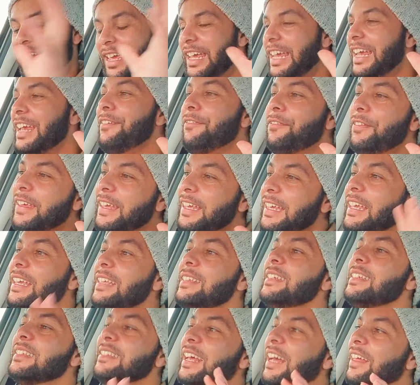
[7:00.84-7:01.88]
If there is
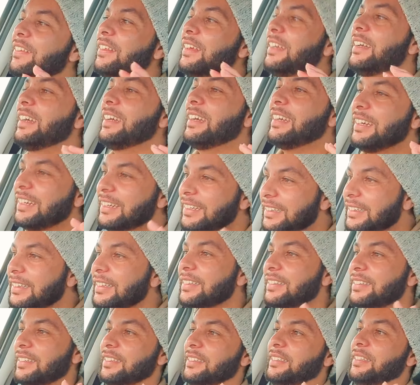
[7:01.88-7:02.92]
another
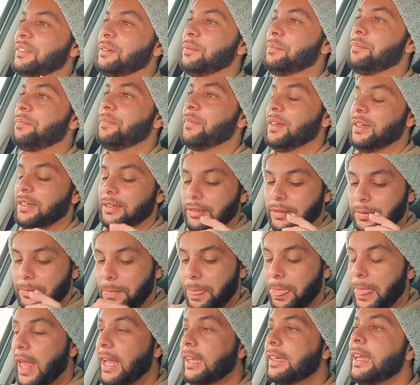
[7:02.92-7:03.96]
criticism,
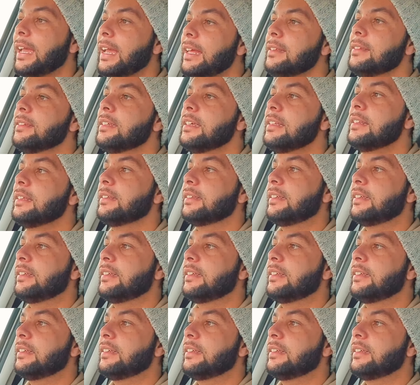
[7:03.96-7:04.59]
I can say this